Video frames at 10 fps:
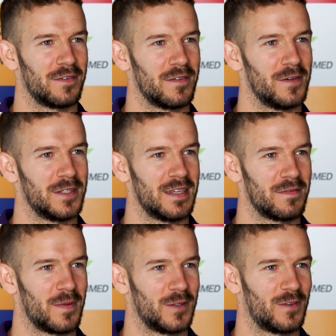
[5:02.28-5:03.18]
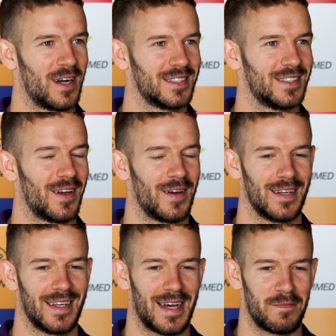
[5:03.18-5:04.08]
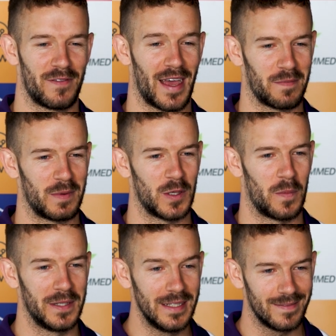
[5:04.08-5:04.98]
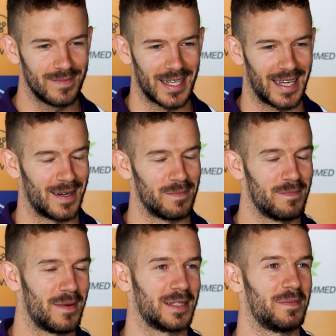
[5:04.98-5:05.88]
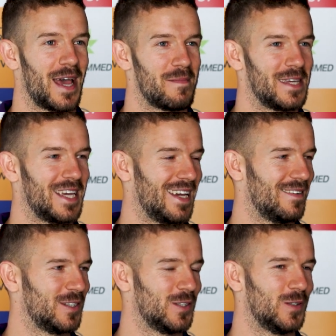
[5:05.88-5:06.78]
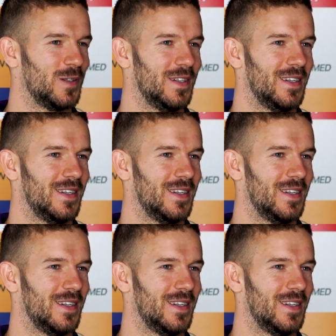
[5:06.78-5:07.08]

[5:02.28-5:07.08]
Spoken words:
off the first hit from those rucks. So if they can be dominant, makes me happy, yeah, for sure.